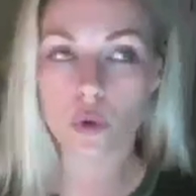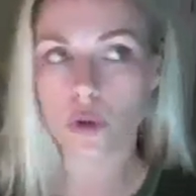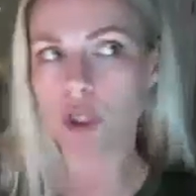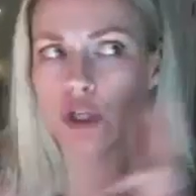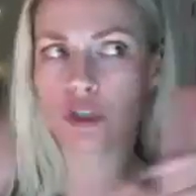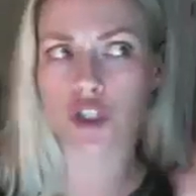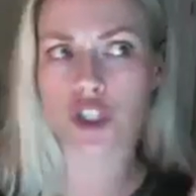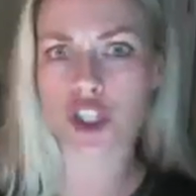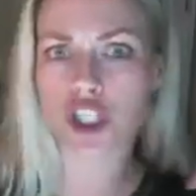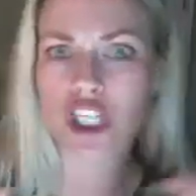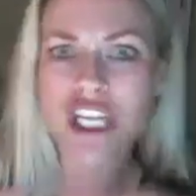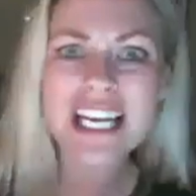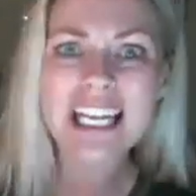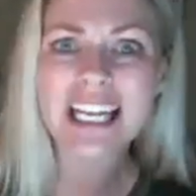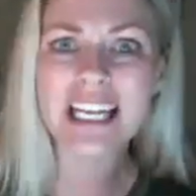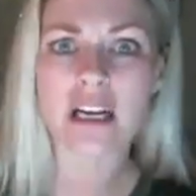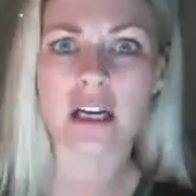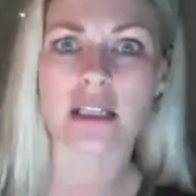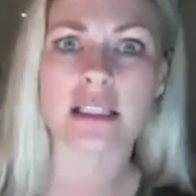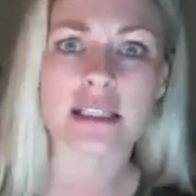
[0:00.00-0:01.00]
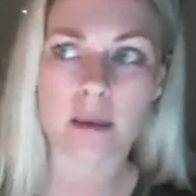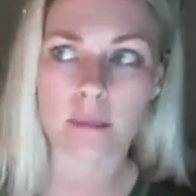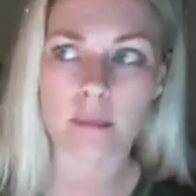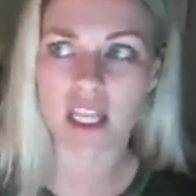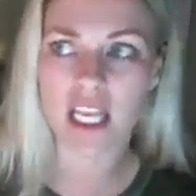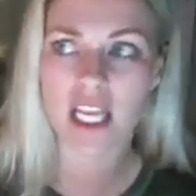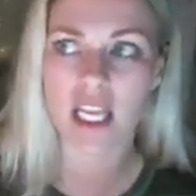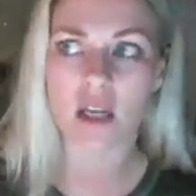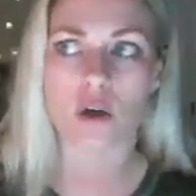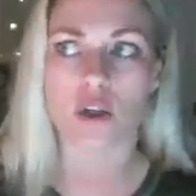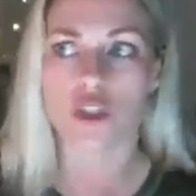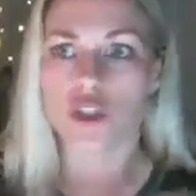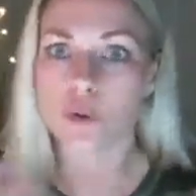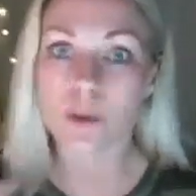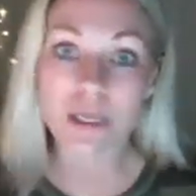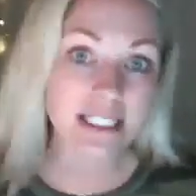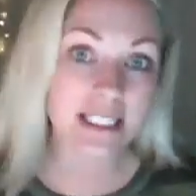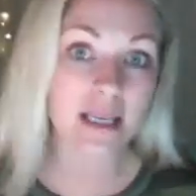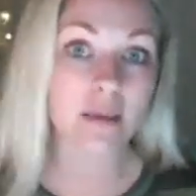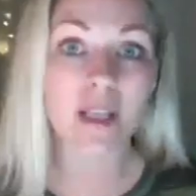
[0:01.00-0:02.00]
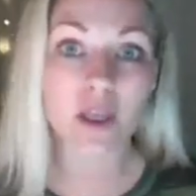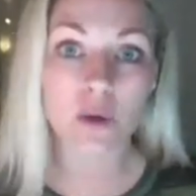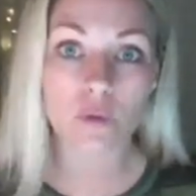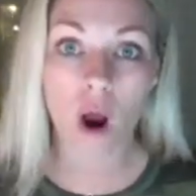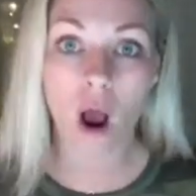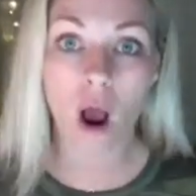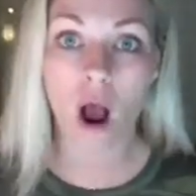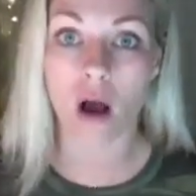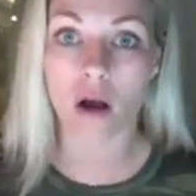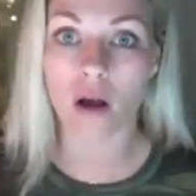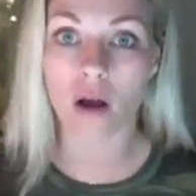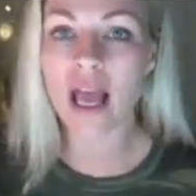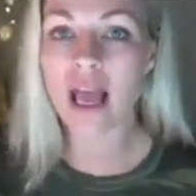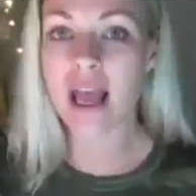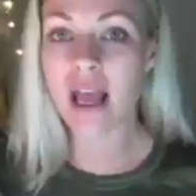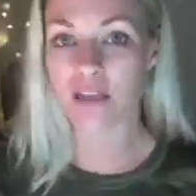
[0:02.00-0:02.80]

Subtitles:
or you're cheating on something or doing something wrong,